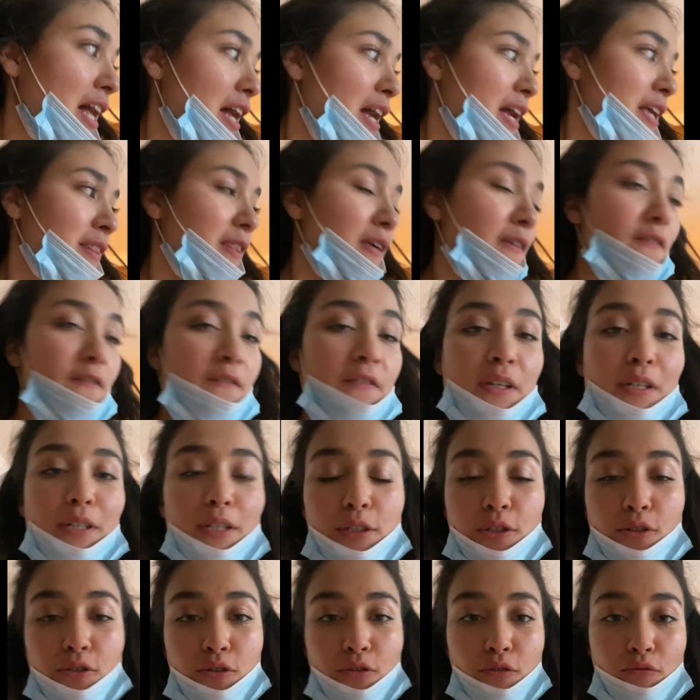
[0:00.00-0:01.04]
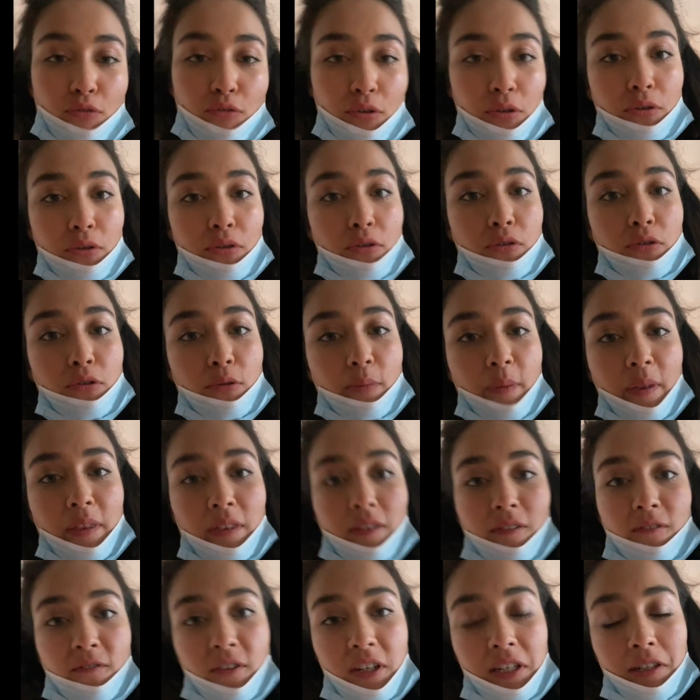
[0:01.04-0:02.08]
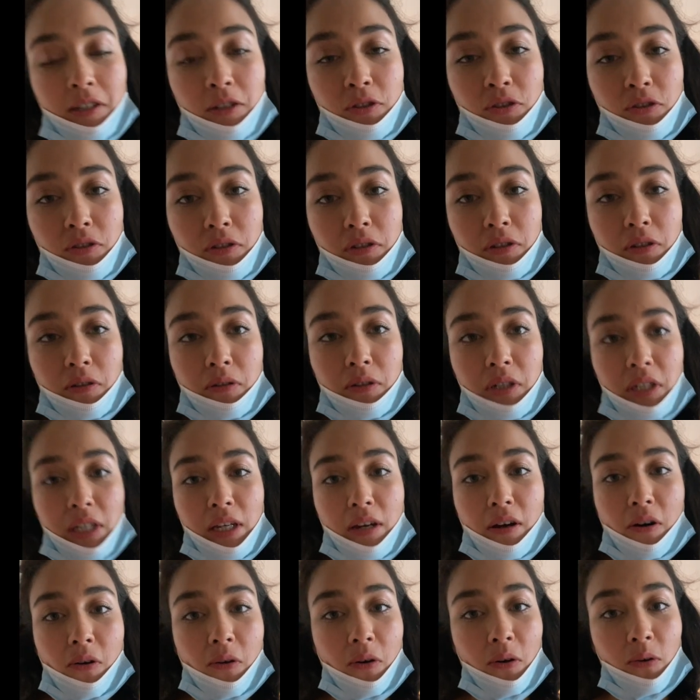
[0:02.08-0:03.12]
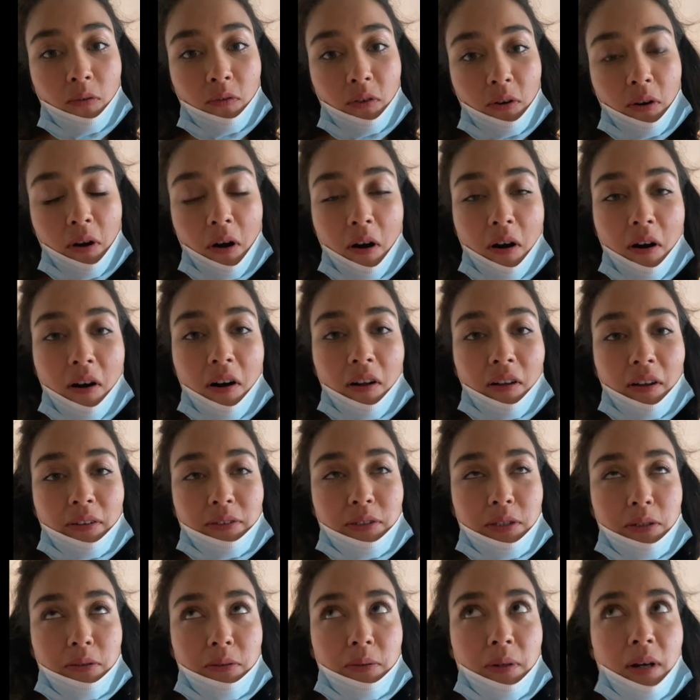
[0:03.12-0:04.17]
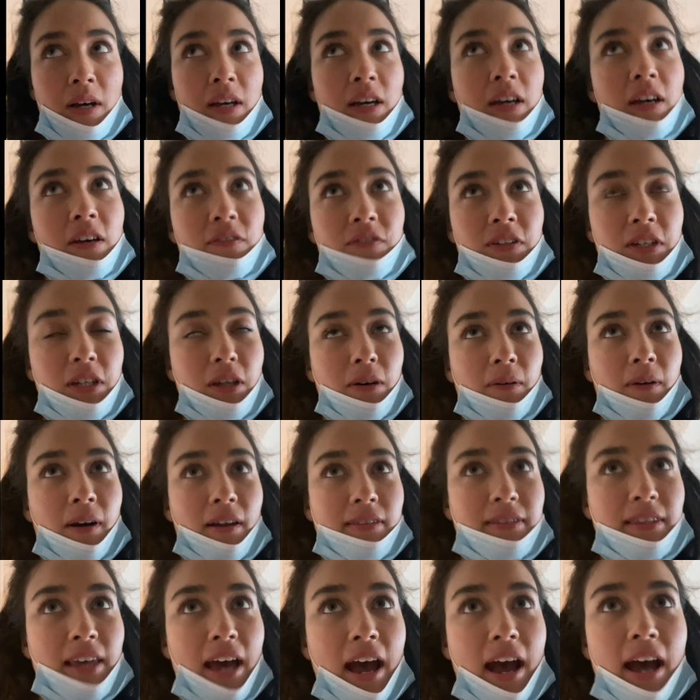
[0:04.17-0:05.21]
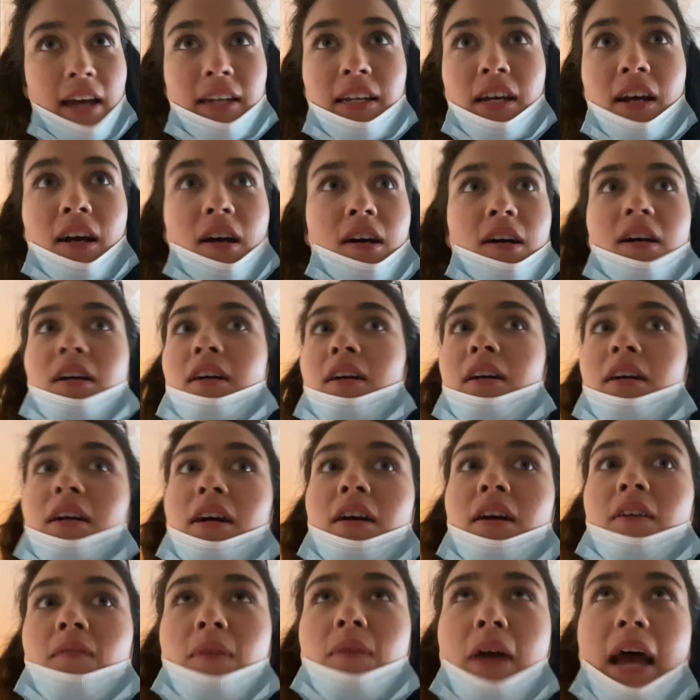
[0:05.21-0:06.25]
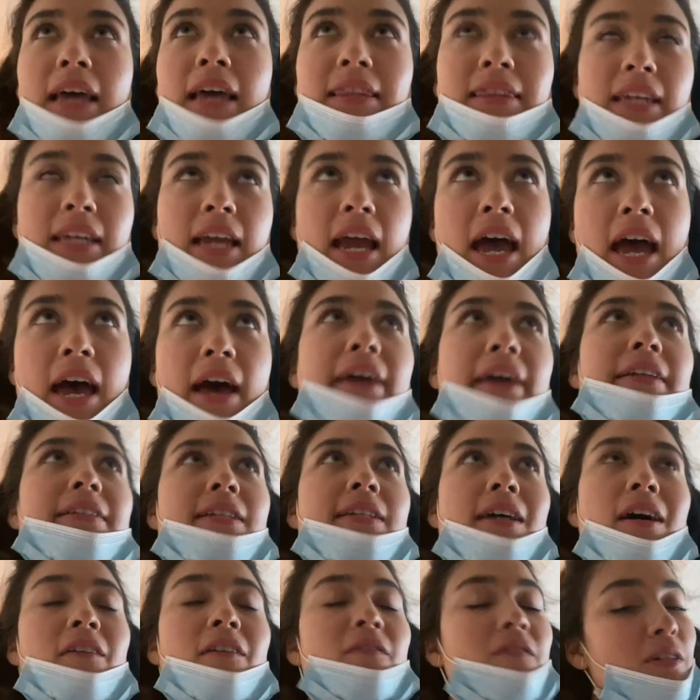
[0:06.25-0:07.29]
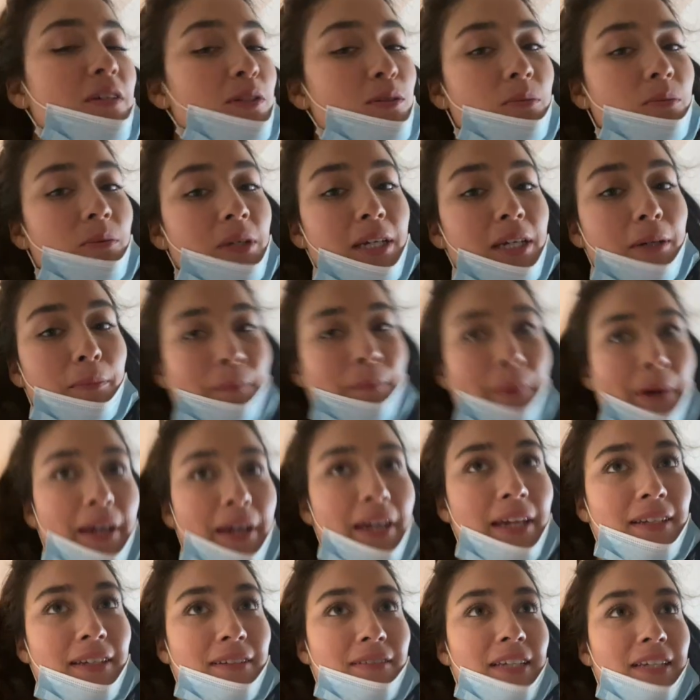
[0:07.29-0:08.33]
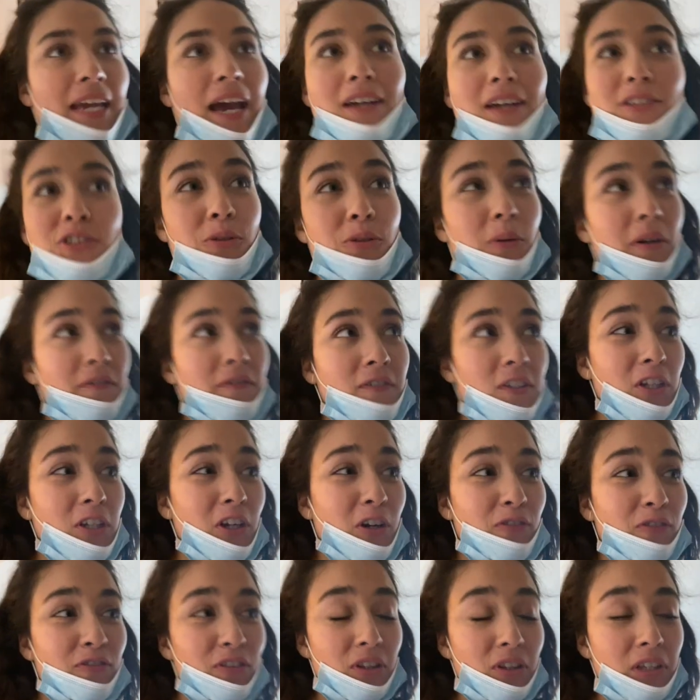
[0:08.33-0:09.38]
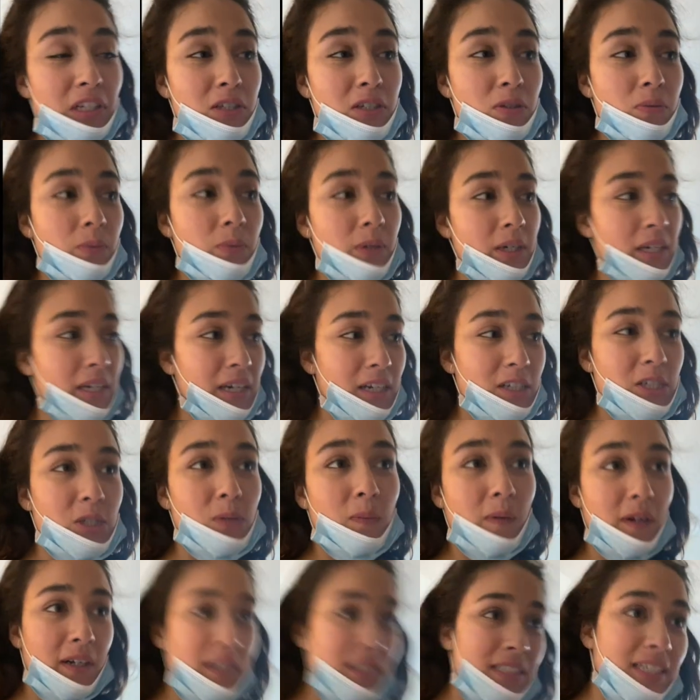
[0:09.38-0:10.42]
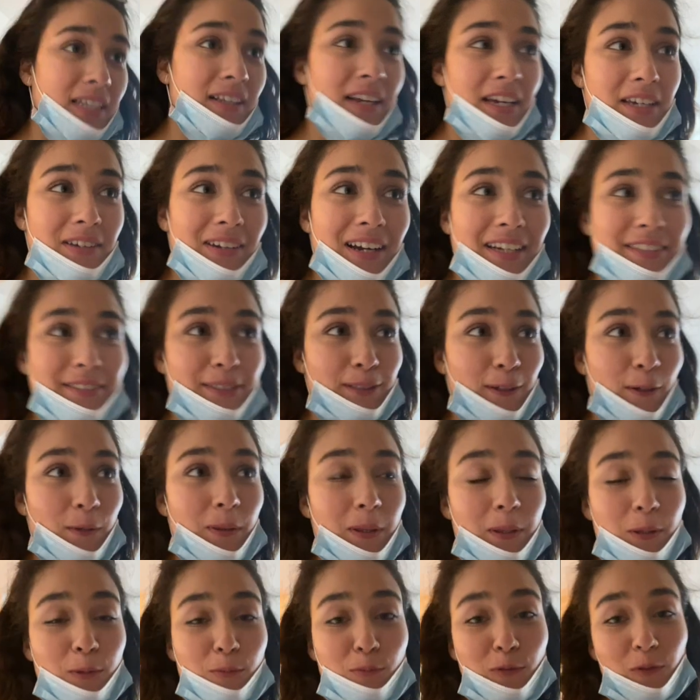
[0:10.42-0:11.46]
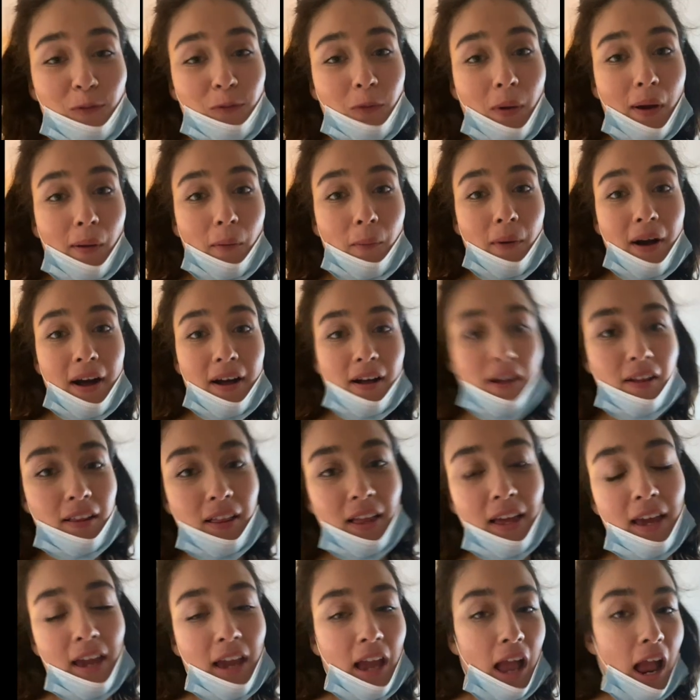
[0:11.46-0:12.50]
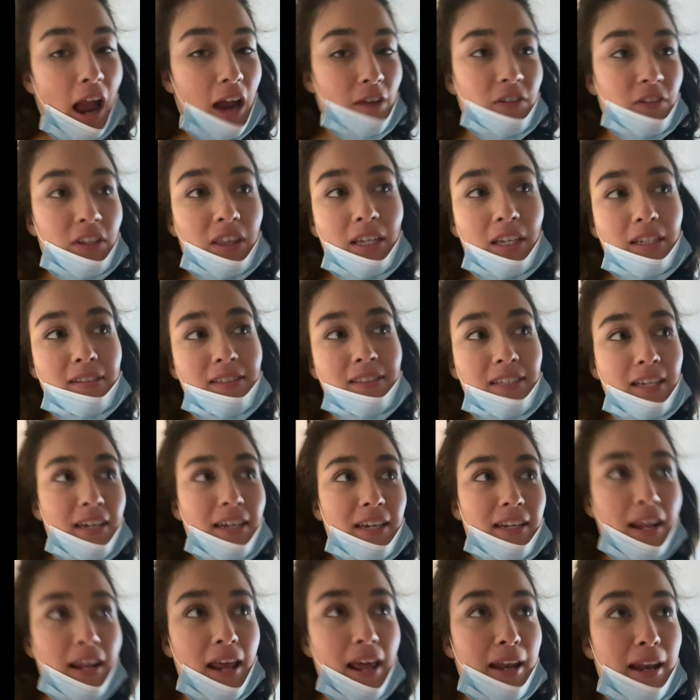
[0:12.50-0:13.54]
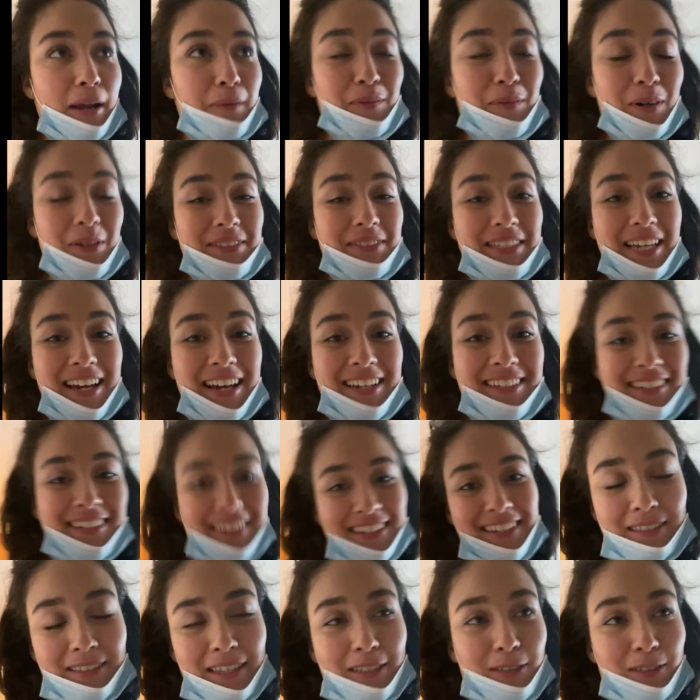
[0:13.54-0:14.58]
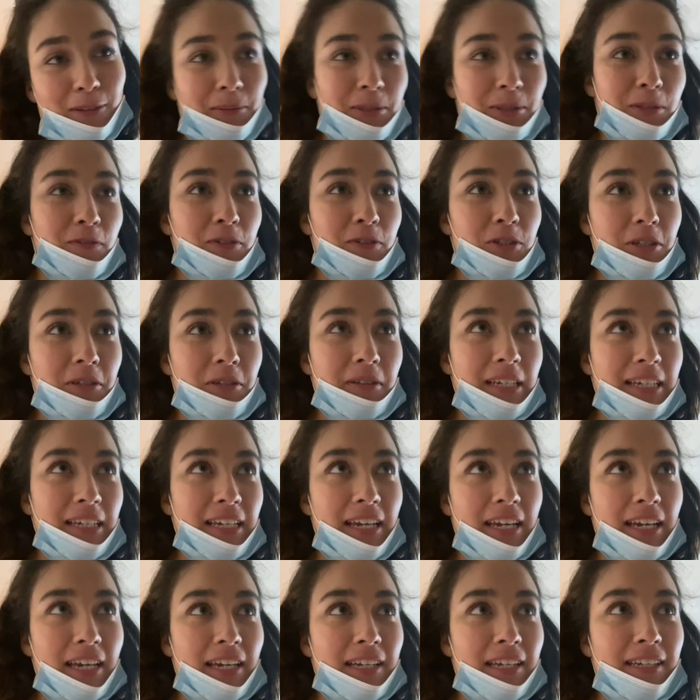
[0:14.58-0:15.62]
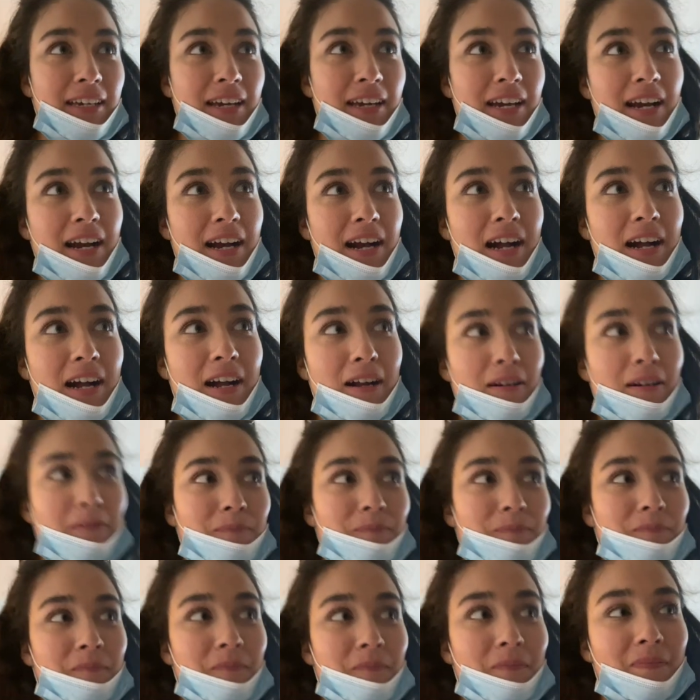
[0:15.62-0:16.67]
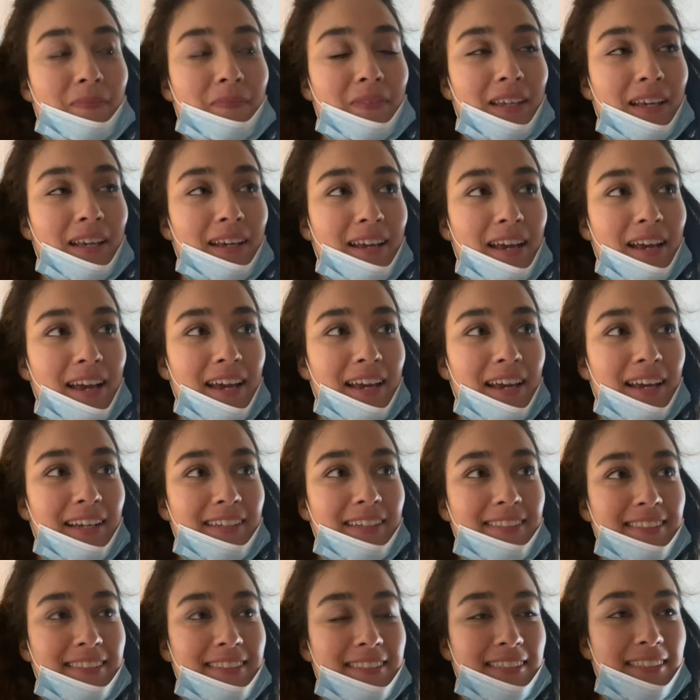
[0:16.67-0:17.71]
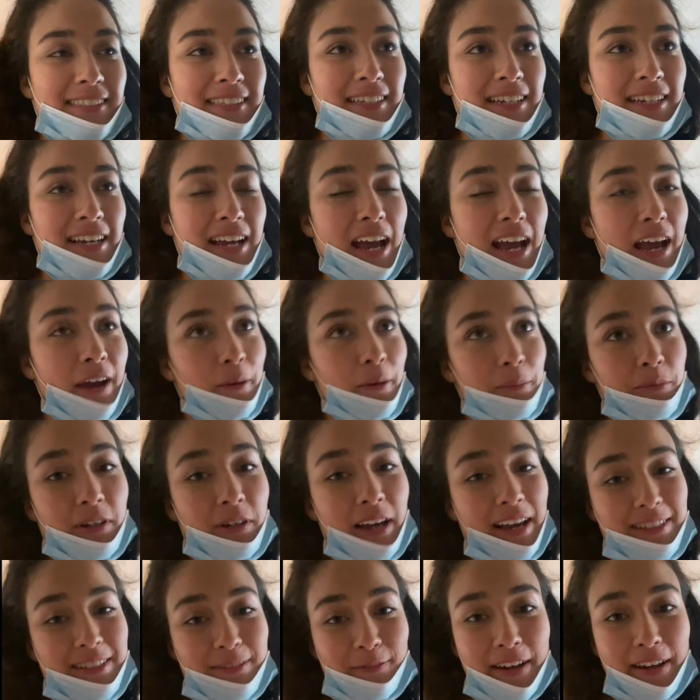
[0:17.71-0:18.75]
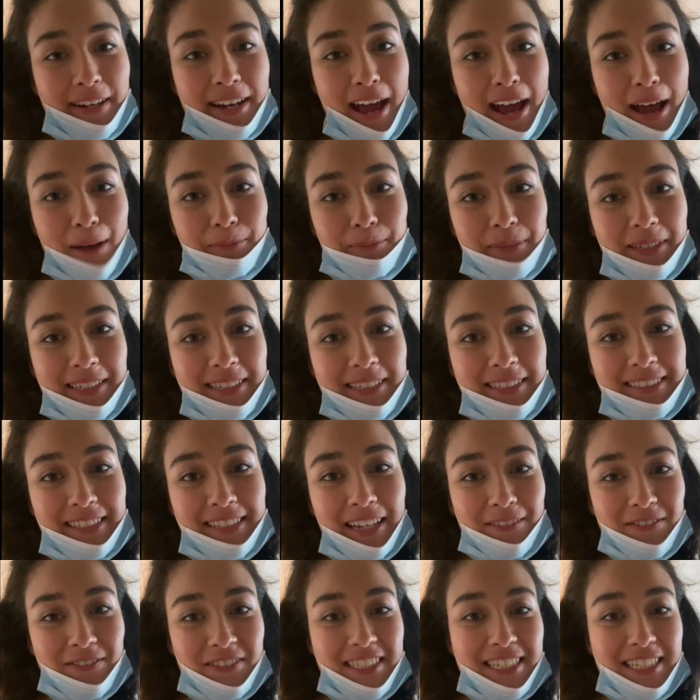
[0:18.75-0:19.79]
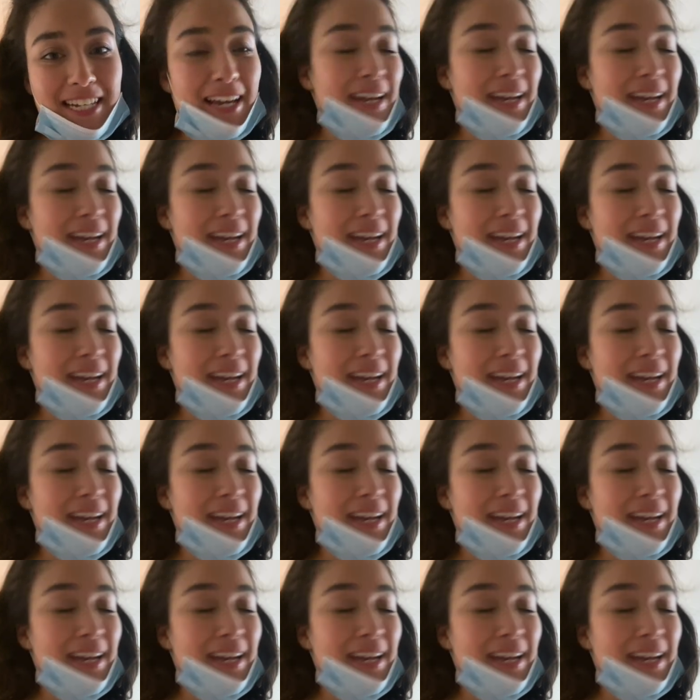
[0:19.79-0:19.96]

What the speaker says: the finished room and the finished studio overall. I'll do a video on that at the end of this week. But yeah, short video for this week. I just wanted to let you guys know that the move went well, everything's in, and I'm all set. Thanks so much for tuning in, and I hope you guys find happiness every day.